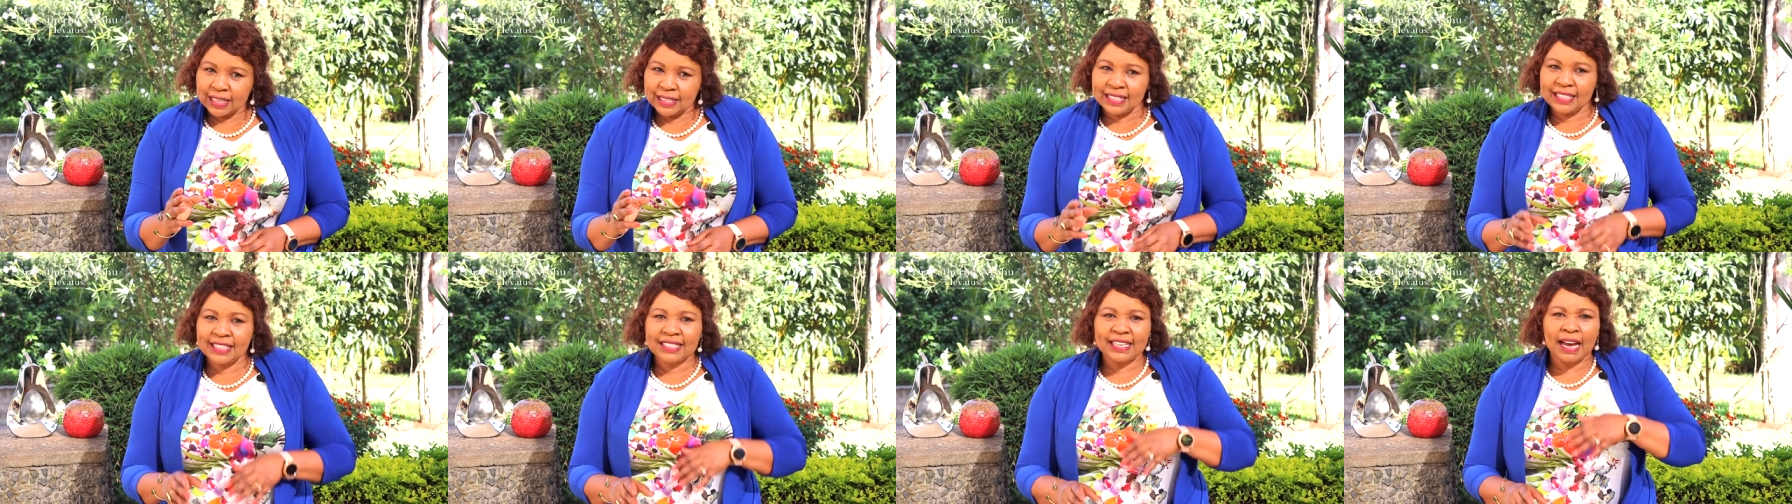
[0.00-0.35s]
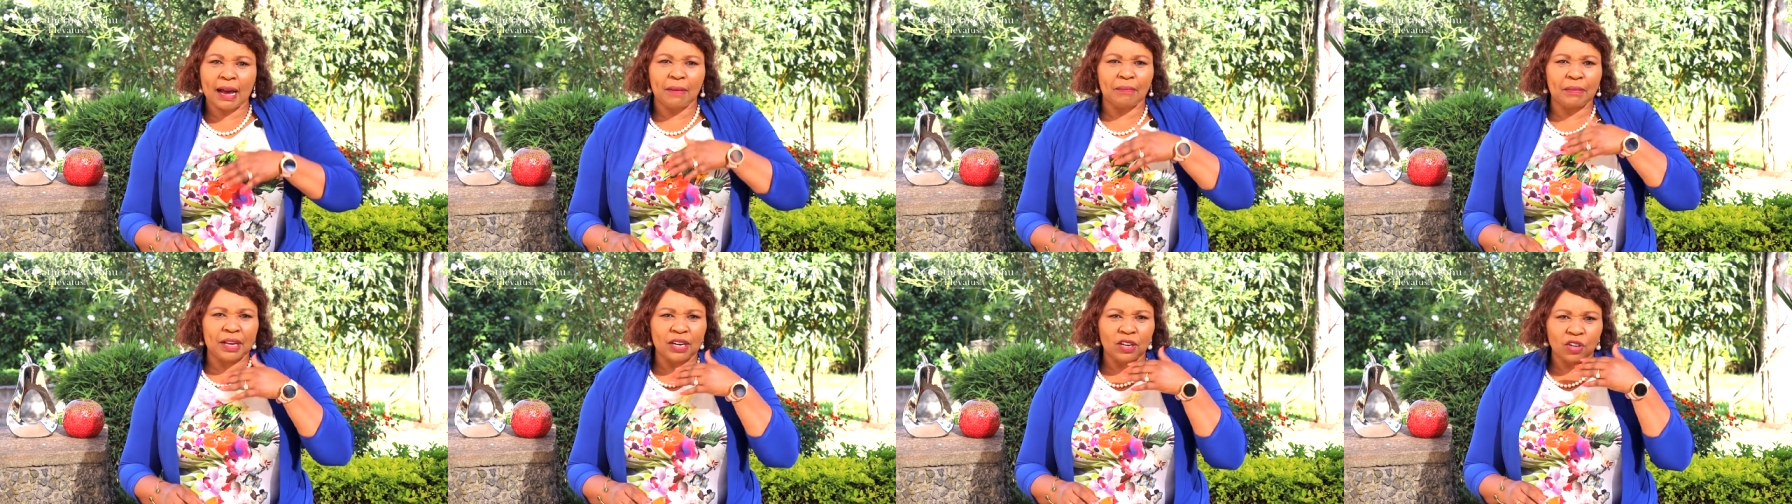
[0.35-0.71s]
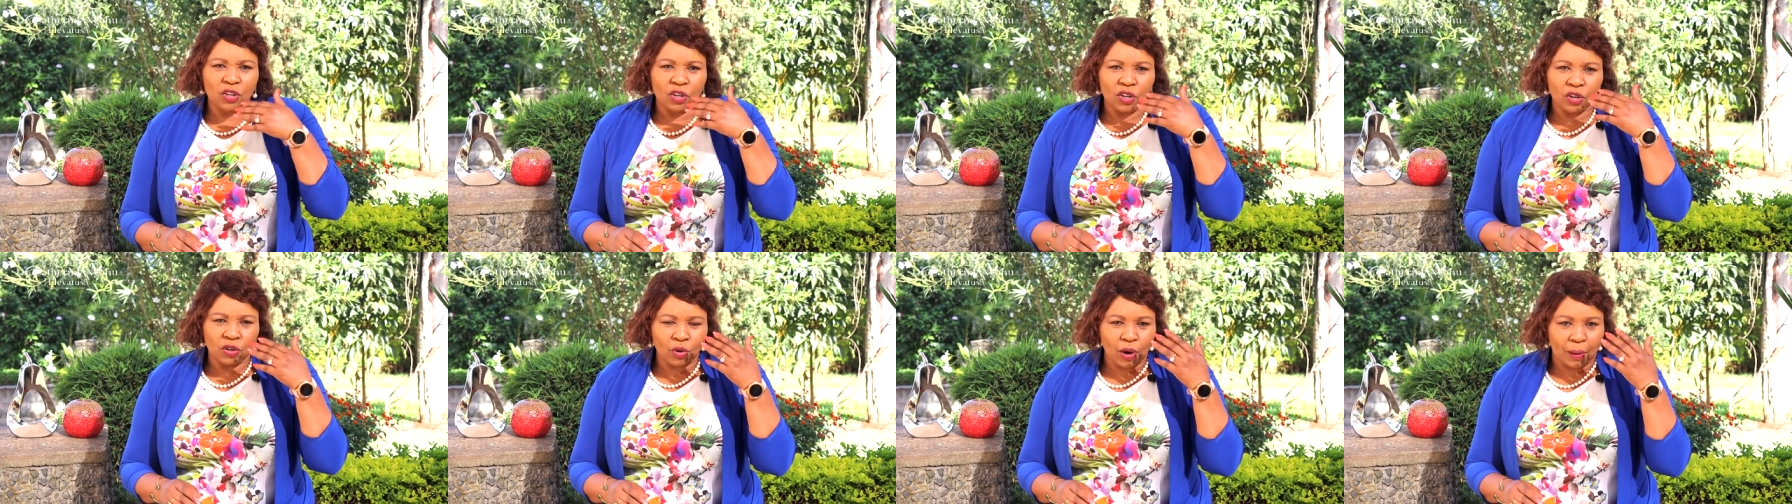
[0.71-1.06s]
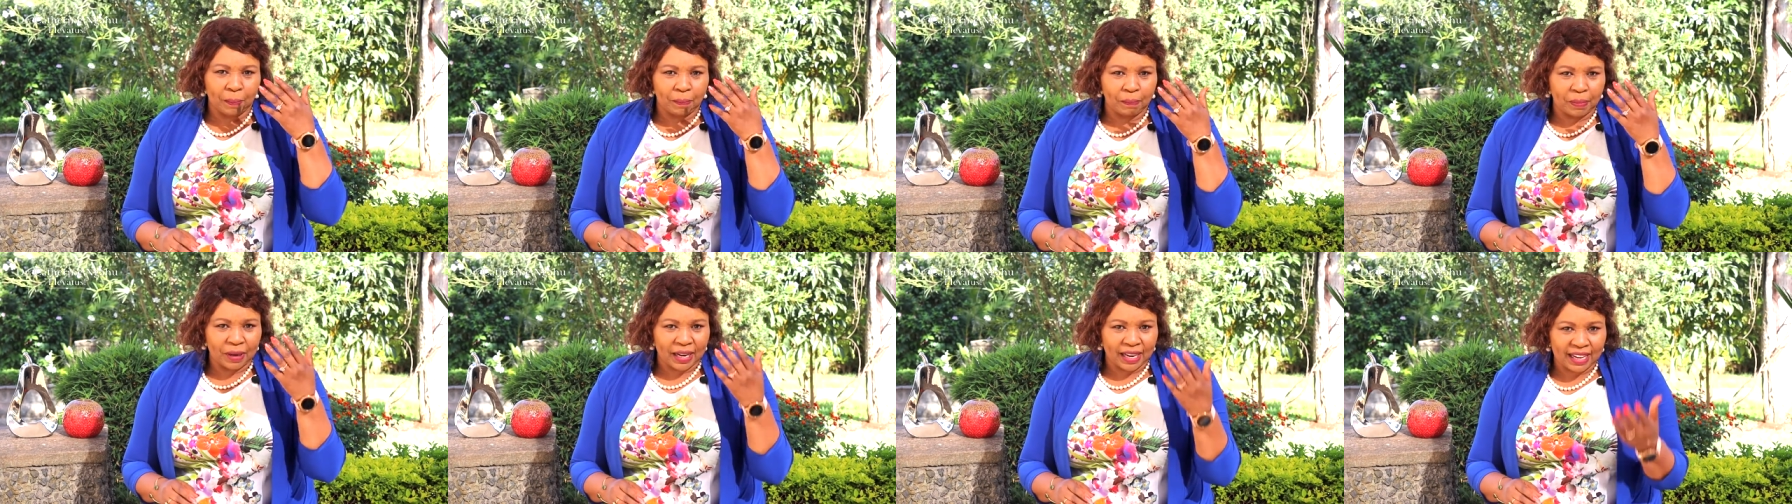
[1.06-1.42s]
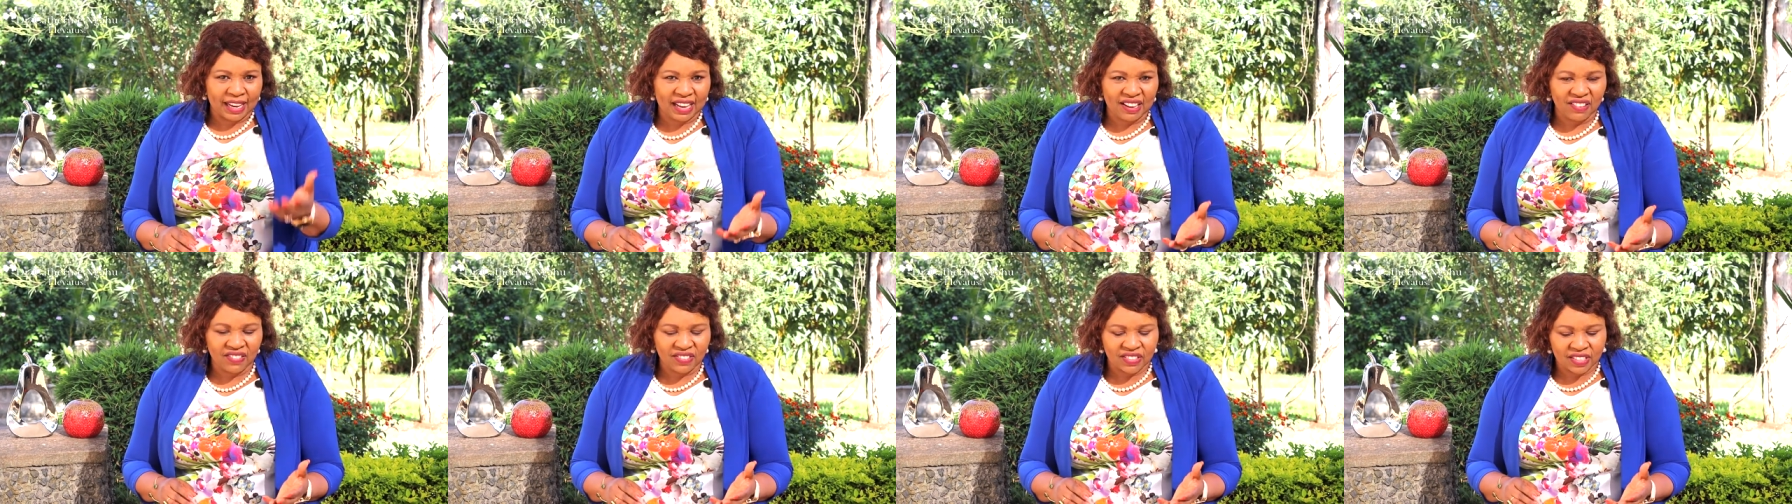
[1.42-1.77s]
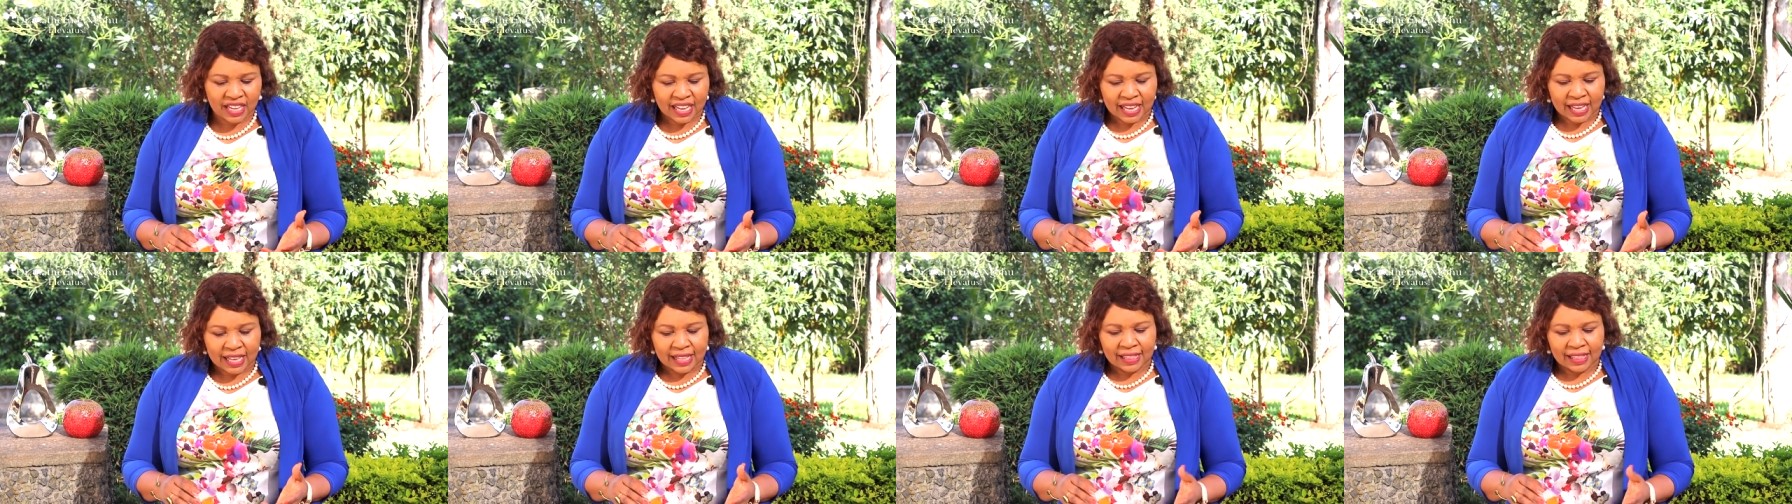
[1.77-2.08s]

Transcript: determine your beliefs,